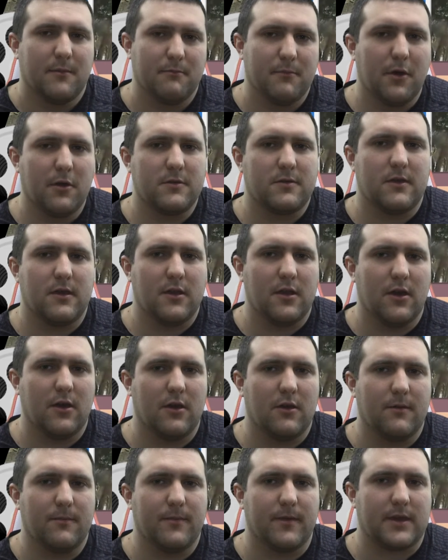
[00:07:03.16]
most of you
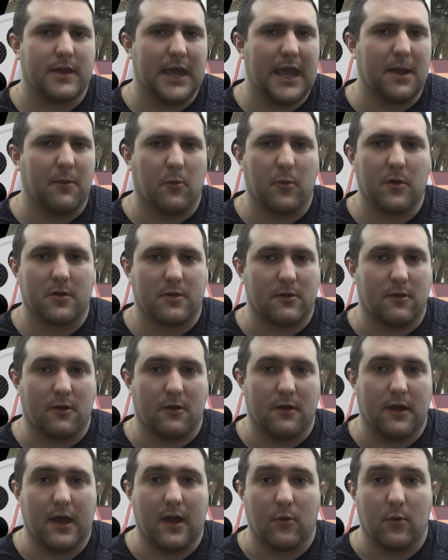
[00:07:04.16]
know the camera we
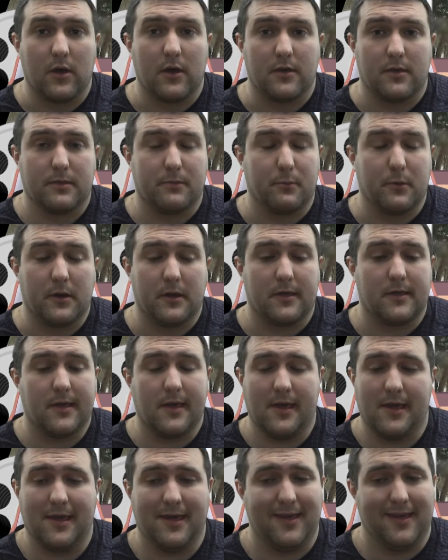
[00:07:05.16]
started out with
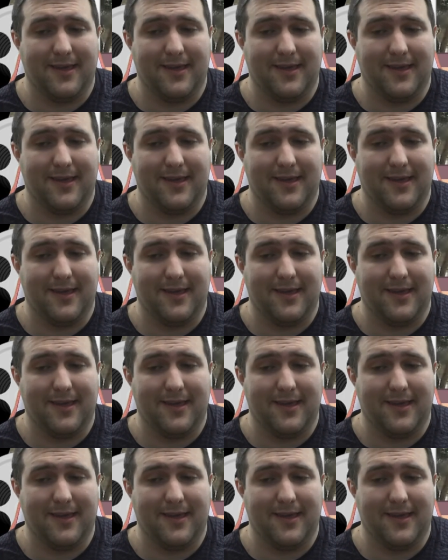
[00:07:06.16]
was